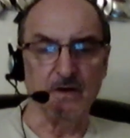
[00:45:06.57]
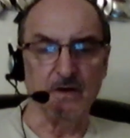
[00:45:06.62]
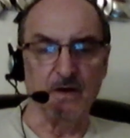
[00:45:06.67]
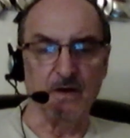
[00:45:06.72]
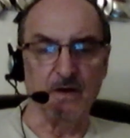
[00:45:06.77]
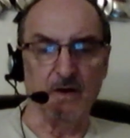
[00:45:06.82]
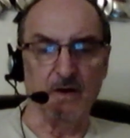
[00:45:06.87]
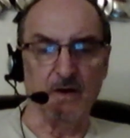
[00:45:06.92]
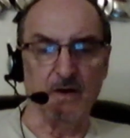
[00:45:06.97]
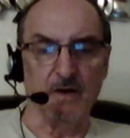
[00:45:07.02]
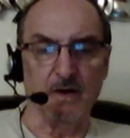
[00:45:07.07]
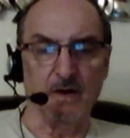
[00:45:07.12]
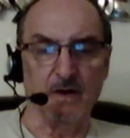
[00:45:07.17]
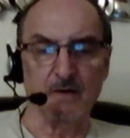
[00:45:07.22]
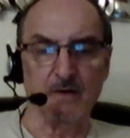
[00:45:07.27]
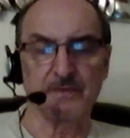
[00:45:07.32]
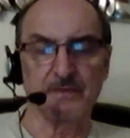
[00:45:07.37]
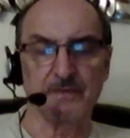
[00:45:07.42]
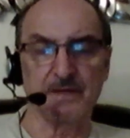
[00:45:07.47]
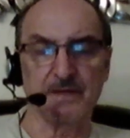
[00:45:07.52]
all of the
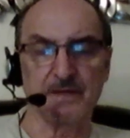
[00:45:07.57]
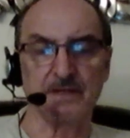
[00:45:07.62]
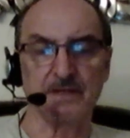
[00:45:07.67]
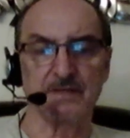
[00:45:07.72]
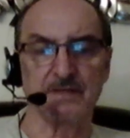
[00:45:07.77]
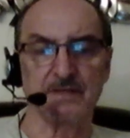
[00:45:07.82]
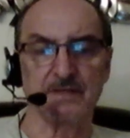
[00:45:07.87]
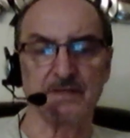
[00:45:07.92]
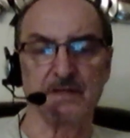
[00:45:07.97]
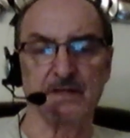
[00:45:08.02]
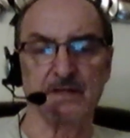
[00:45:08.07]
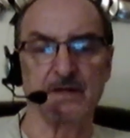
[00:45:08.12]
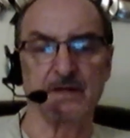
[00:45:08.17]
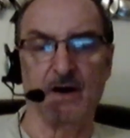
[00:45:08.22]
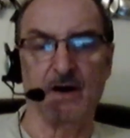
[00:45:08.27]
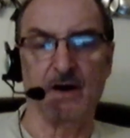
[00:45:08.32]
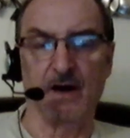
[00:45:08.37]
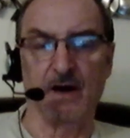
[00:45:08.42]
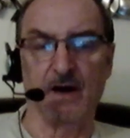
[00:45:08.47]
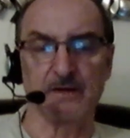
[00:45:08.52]
things that
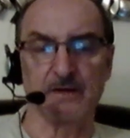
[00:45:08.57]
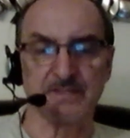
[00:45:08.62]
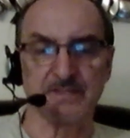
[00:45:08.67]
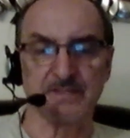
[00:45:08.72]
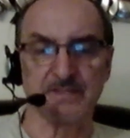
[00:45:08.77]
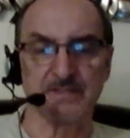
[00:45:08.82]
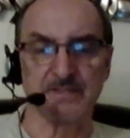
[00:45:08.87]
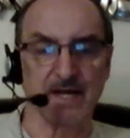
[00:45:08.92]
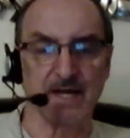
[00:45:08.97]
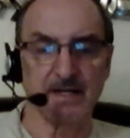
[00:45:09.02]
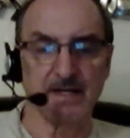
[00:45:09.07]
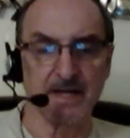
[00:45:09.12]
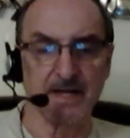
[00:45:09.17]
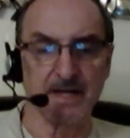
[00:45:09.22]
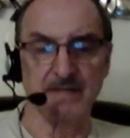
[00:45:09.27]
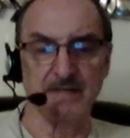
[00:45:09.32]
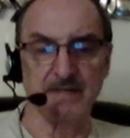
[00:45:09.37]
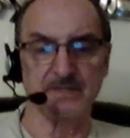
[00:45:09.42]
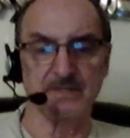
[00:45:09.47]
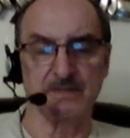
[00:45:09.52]
are standing
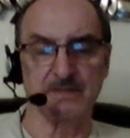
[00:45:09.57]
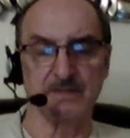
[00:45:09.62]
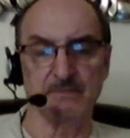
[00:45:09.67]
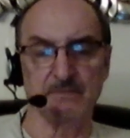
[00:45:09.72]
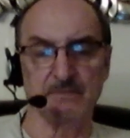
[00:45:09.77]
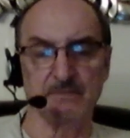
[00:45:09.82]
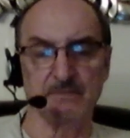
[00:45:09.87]
against them,